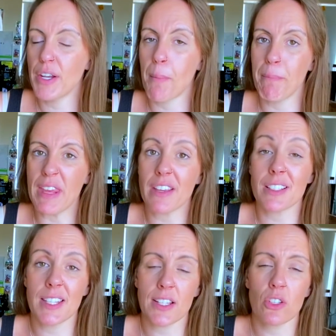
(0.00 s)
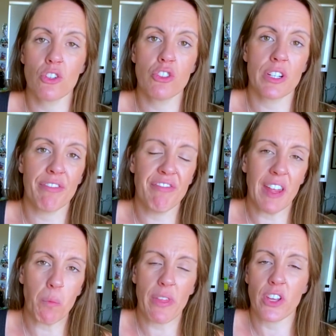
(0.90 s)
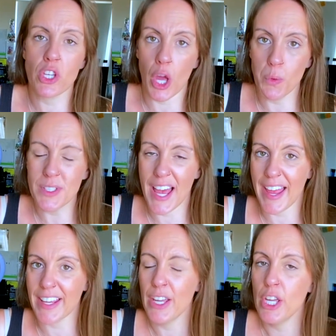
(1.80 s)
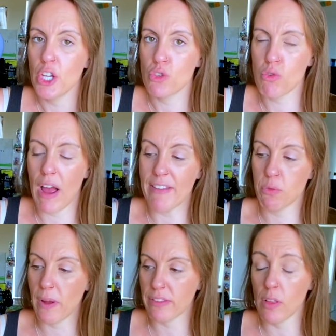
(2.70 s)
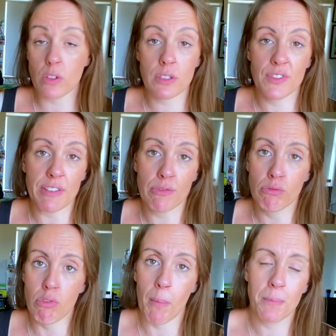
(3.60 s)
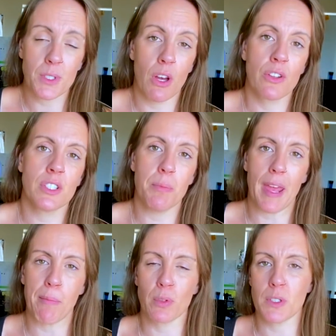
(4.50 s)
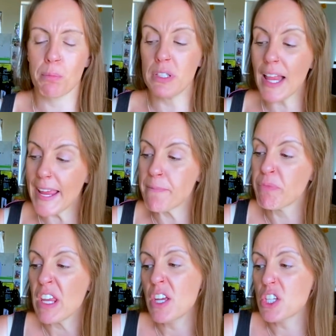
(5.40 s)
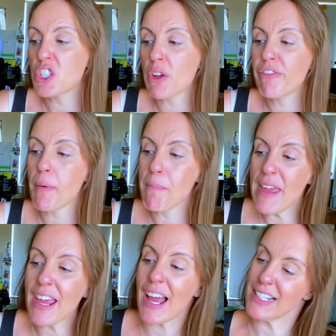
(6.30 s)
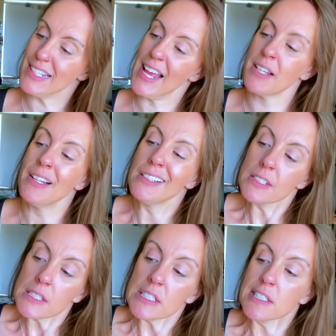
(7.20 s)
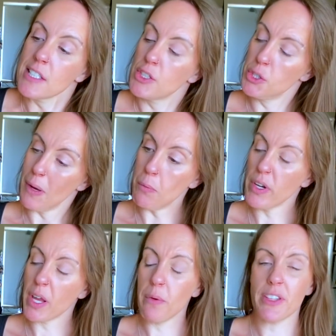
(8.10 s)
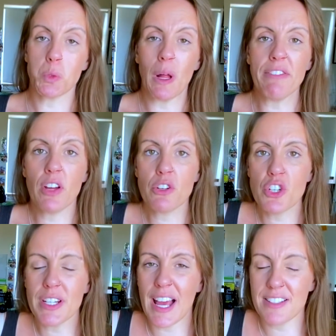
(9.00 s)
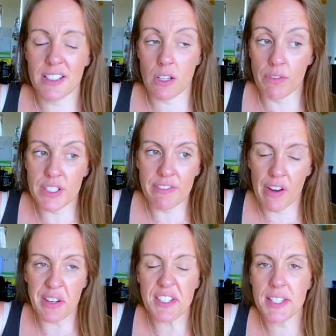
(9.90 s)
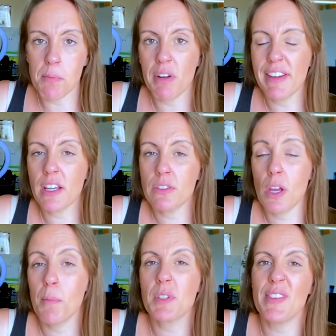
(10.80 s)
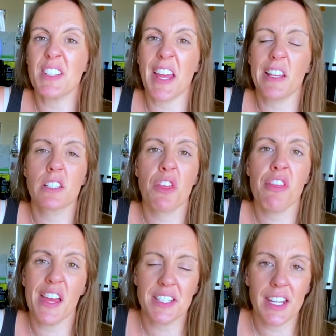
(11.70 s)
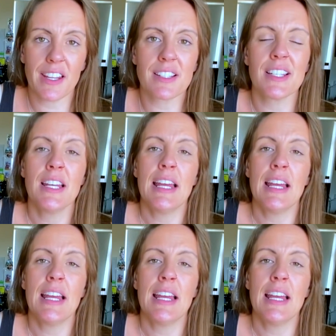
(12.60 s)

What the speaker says: an Amiga 600 fit with a GoTech drive with lots of different ROMs on to be able to play. So for me, I said, do I want to go with the 1200 as it's obviously very similar in terms of its aesthetics,